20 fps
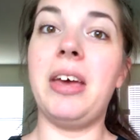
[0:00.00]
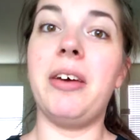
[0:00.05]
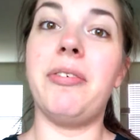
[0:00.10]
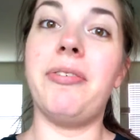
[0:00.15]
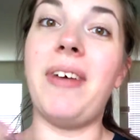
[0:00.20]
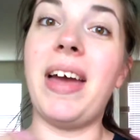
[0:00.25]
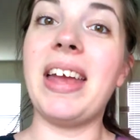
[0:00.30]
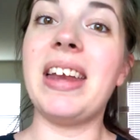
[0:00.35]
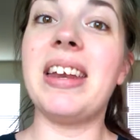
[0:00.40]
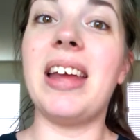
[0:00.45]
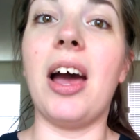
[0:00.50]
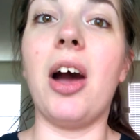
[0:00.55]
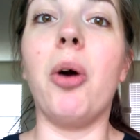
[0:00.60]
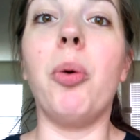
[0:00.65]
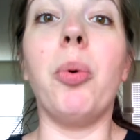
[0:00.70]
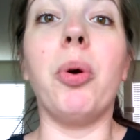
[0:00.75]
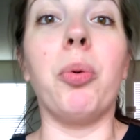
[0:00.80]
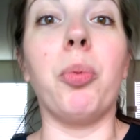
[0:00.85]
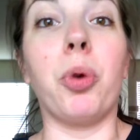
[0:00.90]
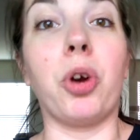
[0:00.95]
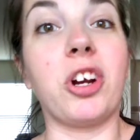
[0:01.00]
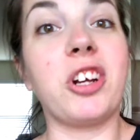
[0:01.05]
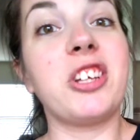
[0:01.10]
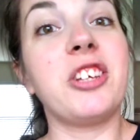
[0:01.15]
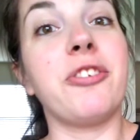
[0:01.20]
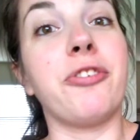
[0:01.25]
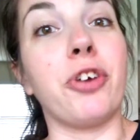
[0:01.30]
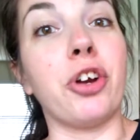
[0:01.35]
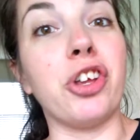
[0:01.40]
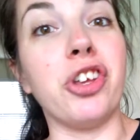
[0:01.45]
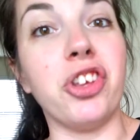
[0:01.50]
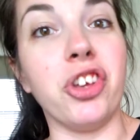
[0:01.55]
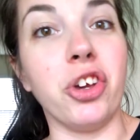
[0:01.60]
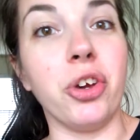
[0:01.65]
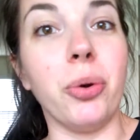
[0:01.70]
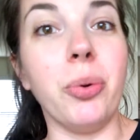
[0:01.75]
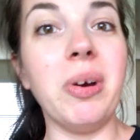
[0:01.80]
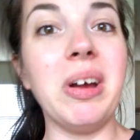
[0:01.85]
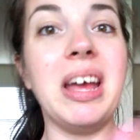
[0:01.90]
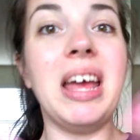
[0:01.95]
find out what works for
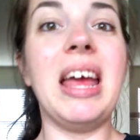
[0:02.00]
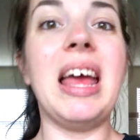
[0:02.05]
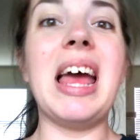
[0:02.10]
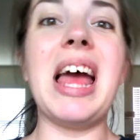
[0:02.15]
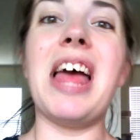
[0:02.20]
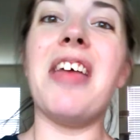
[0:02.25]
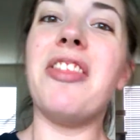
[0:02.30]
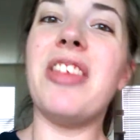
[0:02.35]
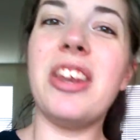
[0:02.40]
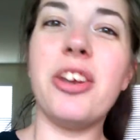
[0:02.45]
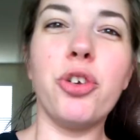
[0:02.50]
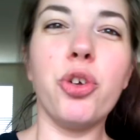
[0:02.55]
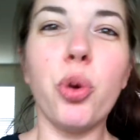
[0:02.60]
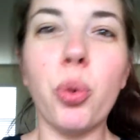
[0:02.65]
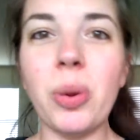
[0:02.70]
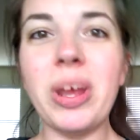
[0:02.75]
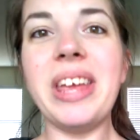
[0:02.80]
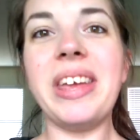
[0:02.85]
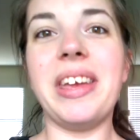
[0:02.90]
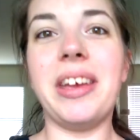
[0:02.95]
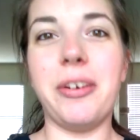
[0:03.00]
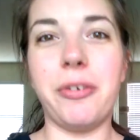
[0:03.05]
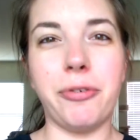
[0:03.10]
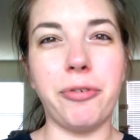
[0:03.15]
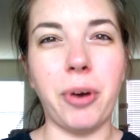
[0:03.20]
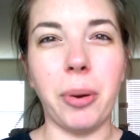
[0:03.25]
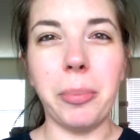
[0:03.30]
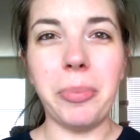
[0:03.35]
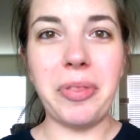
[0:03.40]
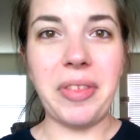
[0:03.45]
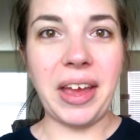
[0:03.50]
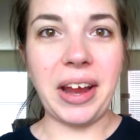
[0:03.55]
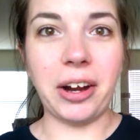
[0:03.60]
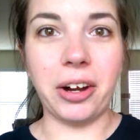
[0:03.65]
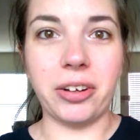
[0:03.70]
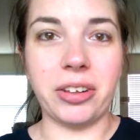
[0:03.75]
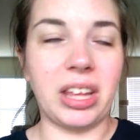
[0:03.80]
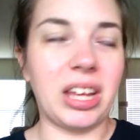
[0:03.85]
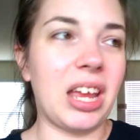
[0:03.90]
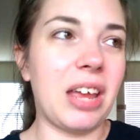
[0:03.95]
you, and then tweak it from
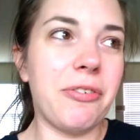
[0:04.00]
there.